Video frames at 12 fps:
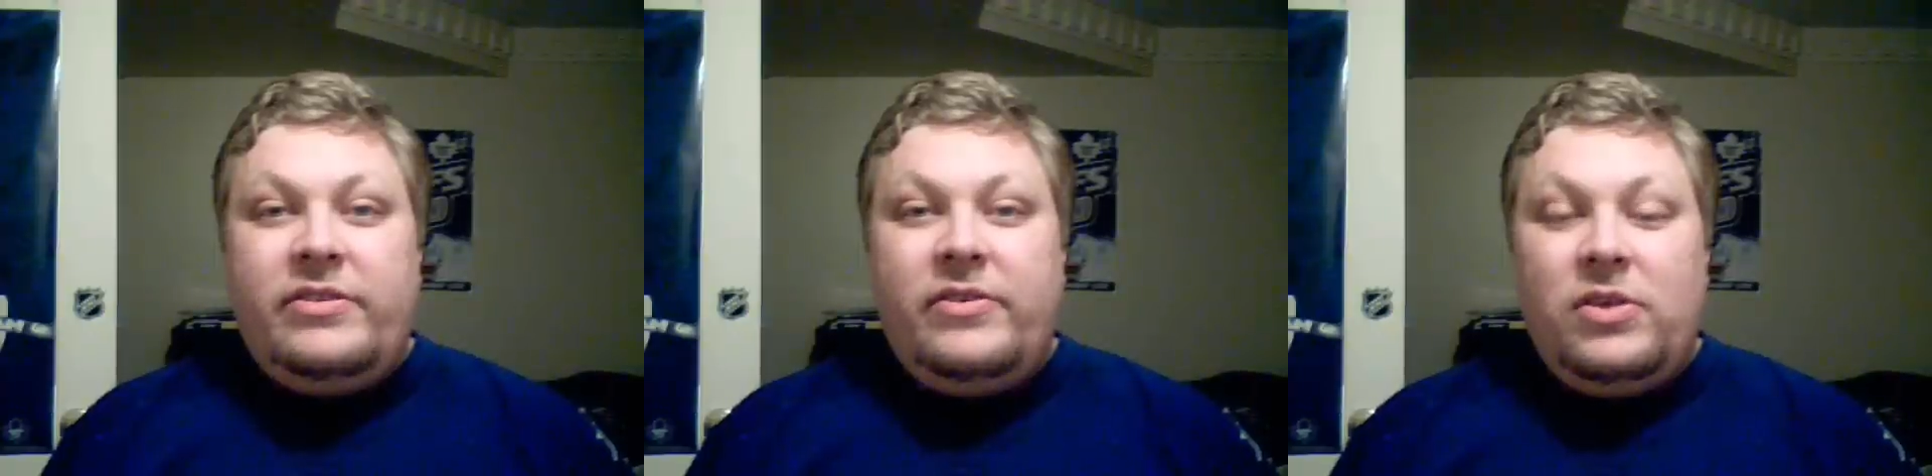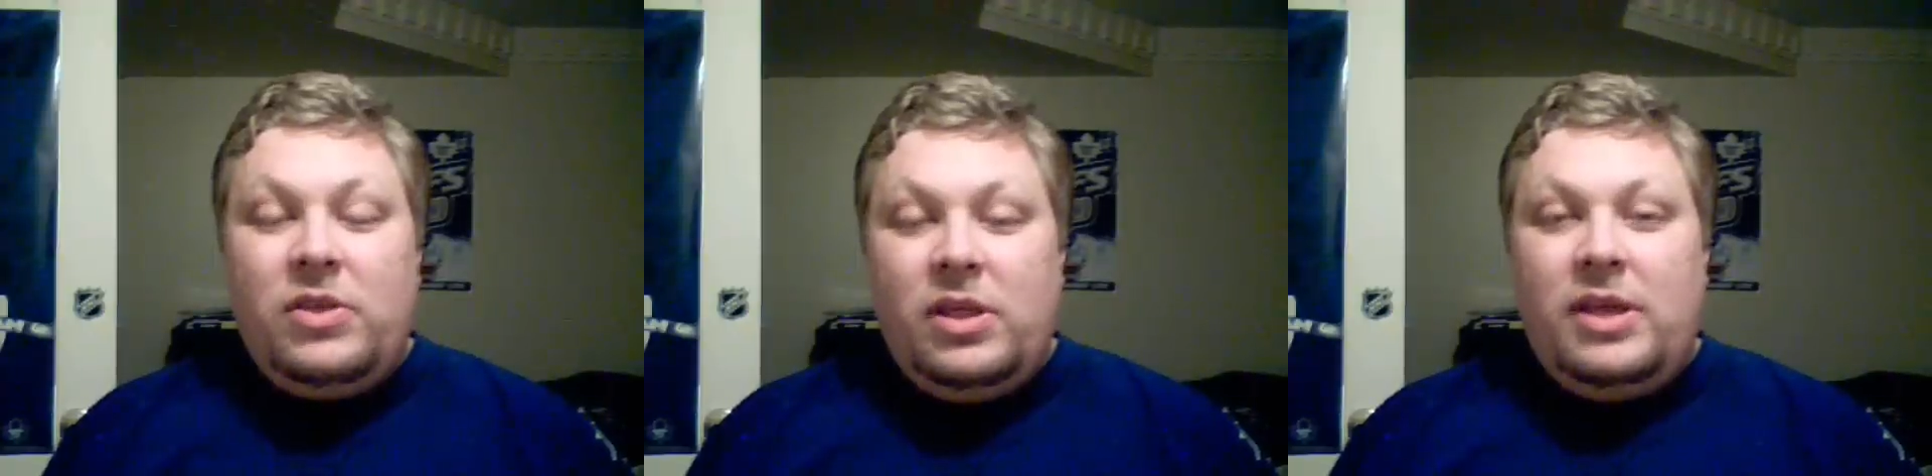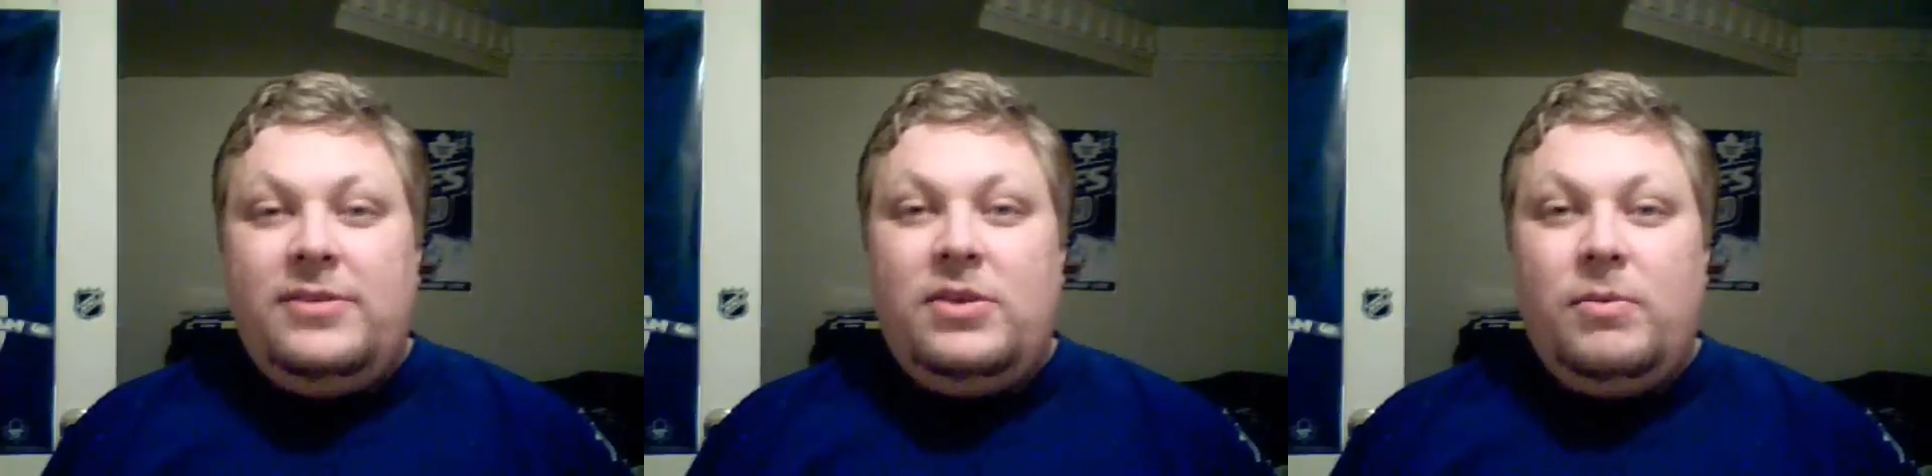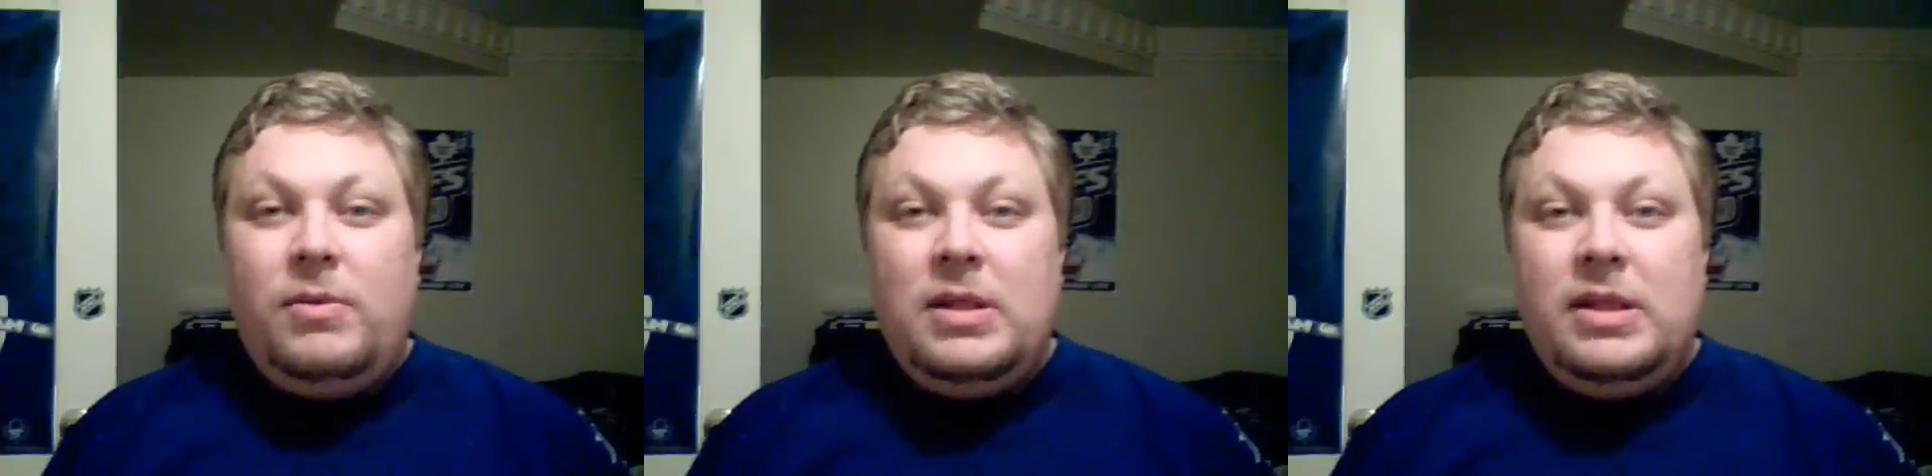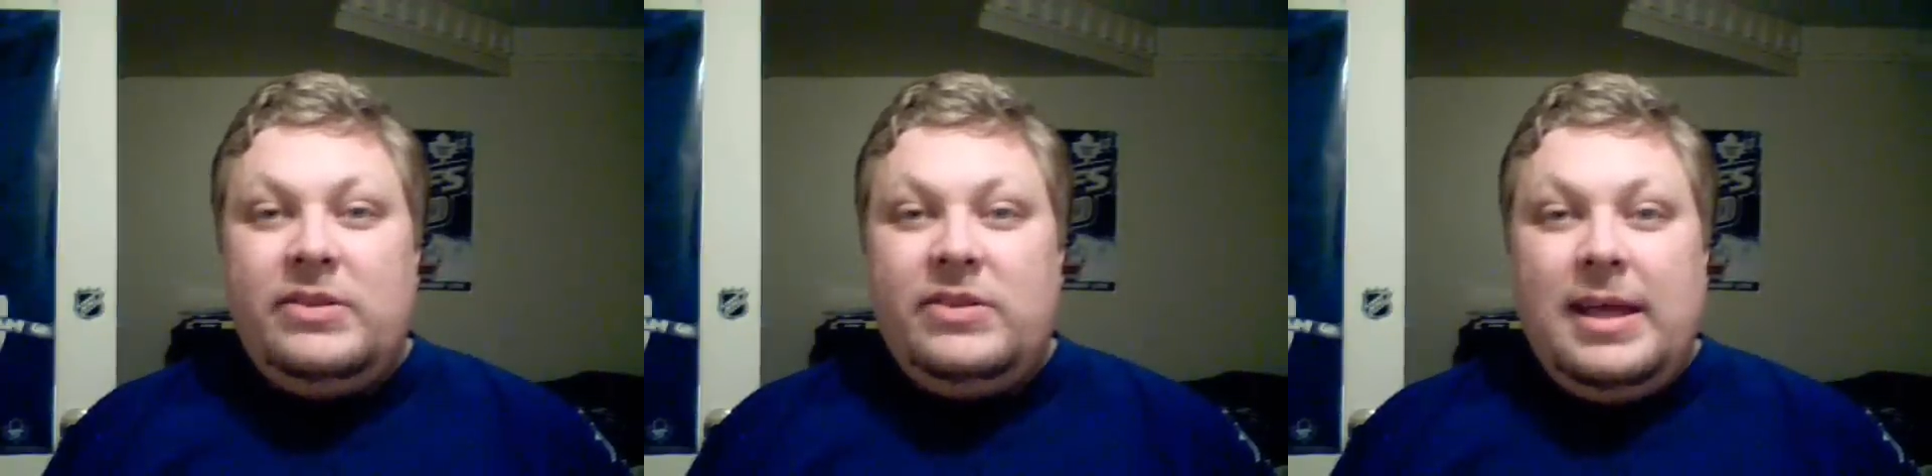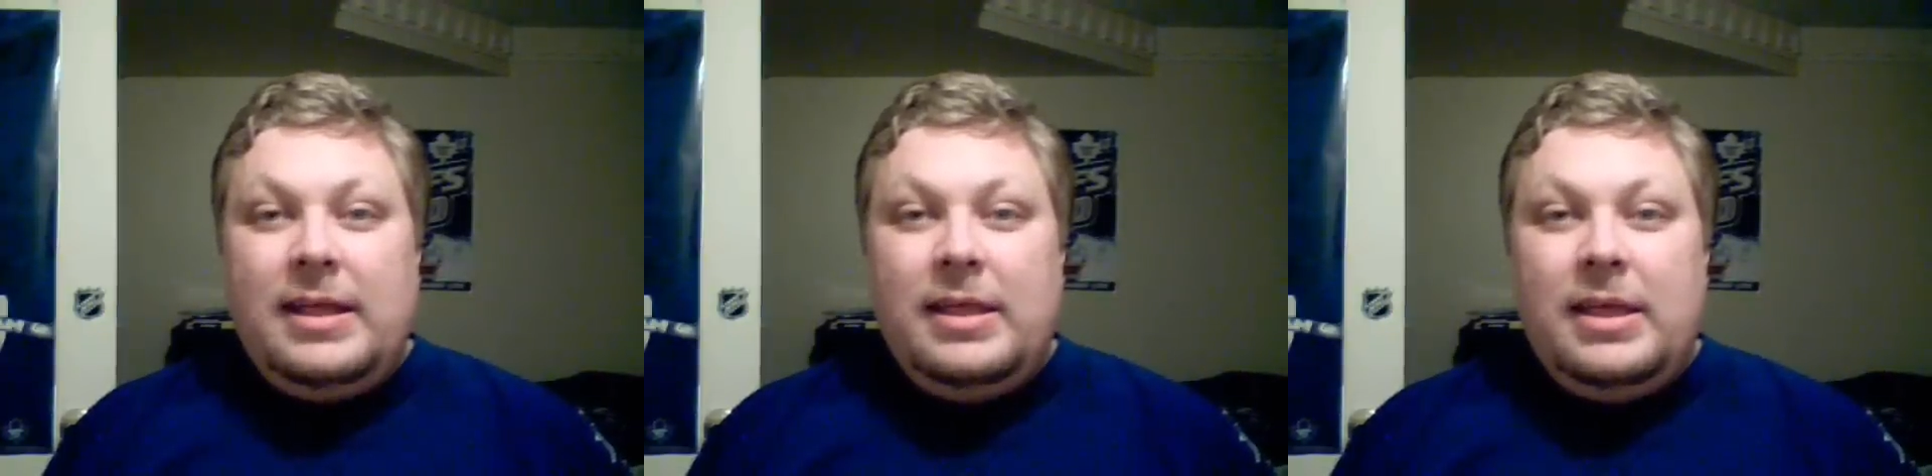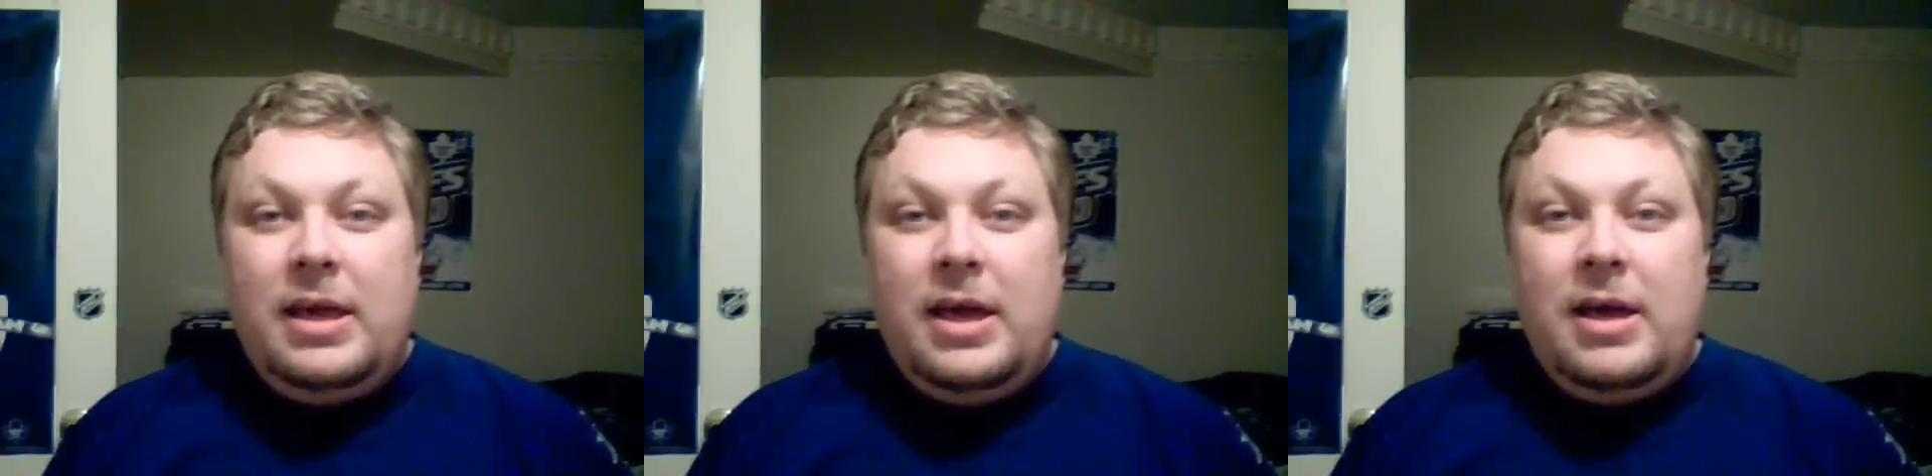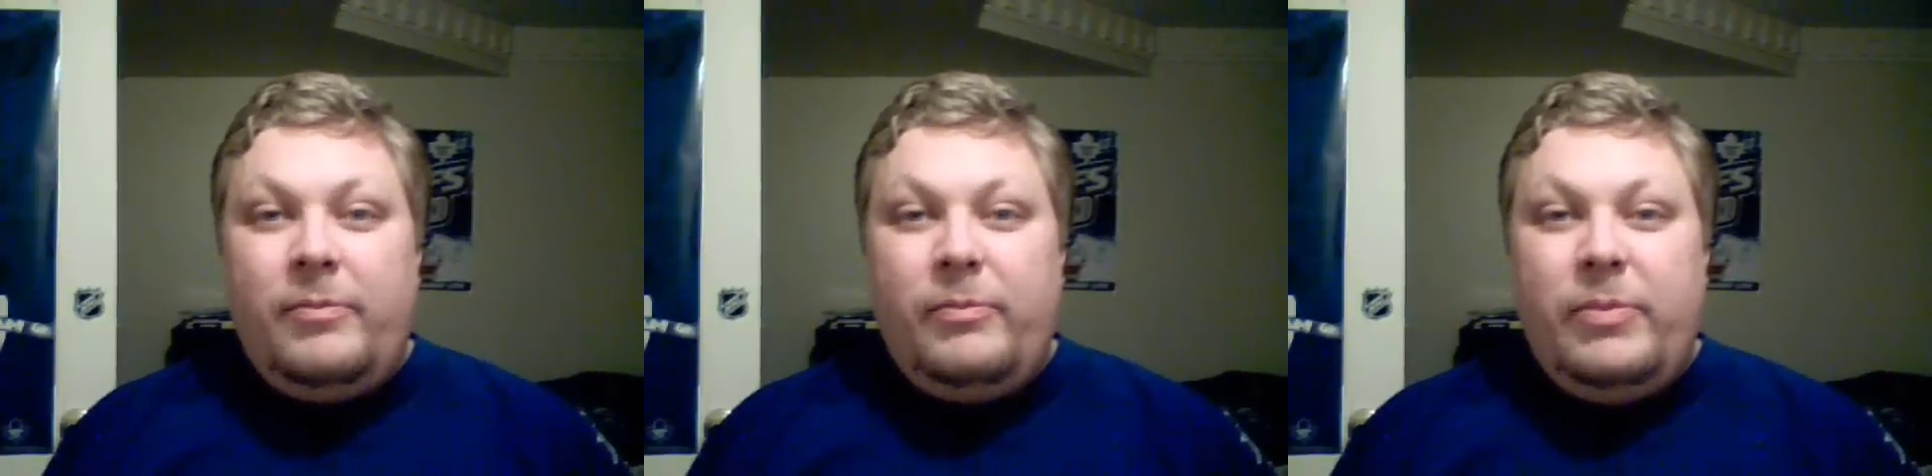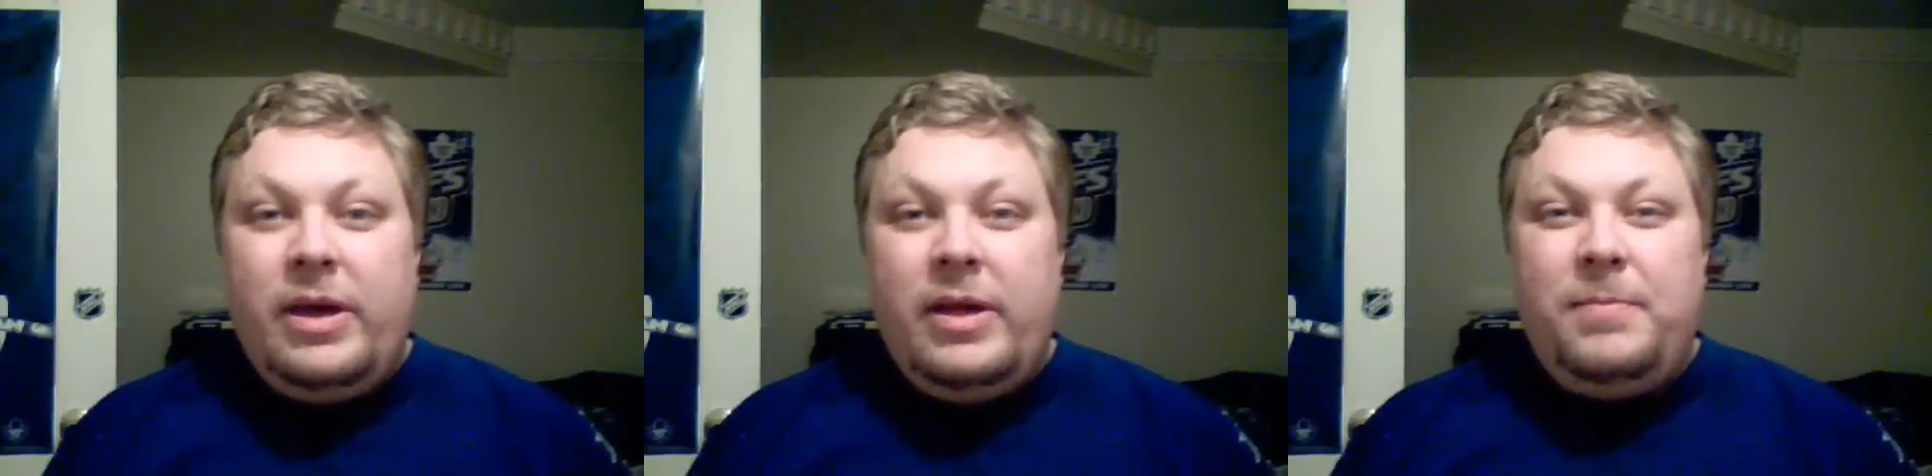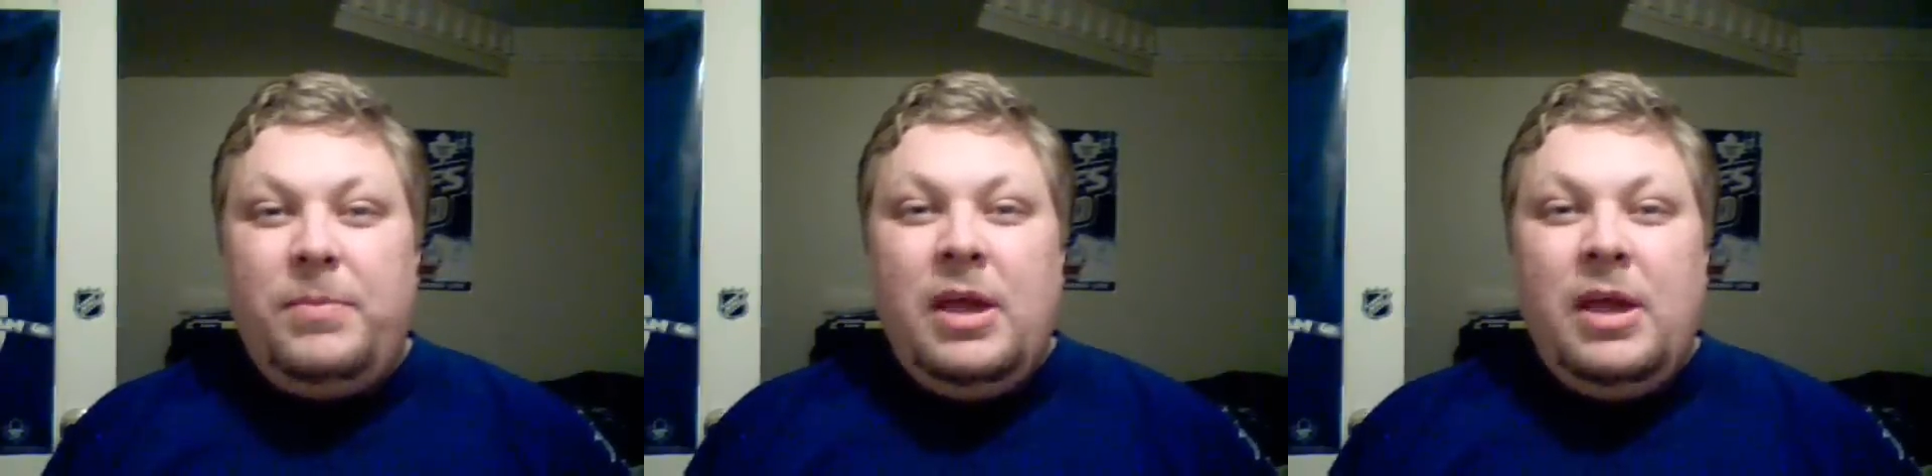for the Leafs to win the Stanley Cup, but